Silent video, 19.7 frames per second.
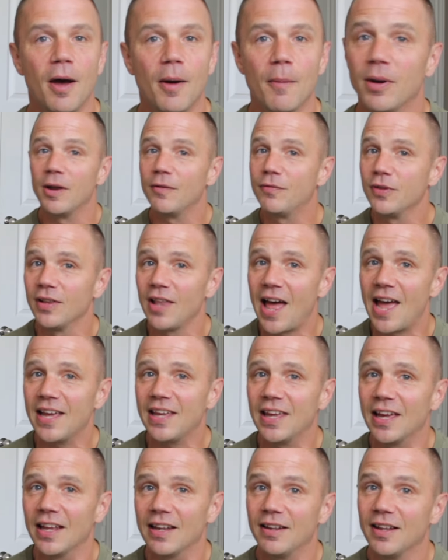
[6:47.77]
But if you like
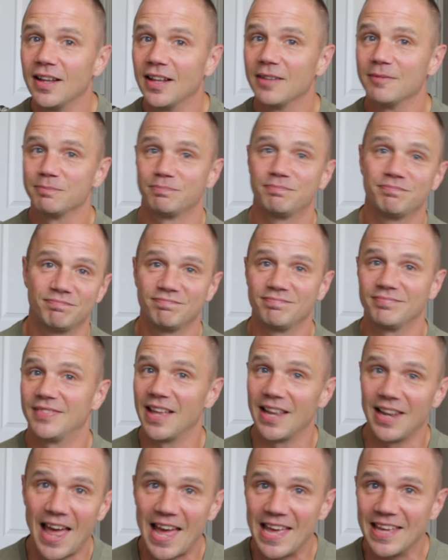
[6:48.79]
it,
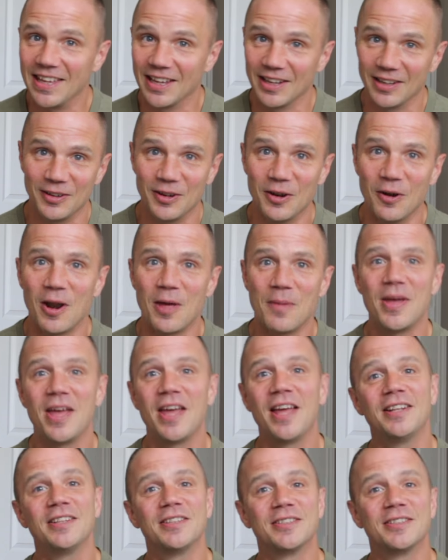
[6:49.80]
then like it, you know what I mean?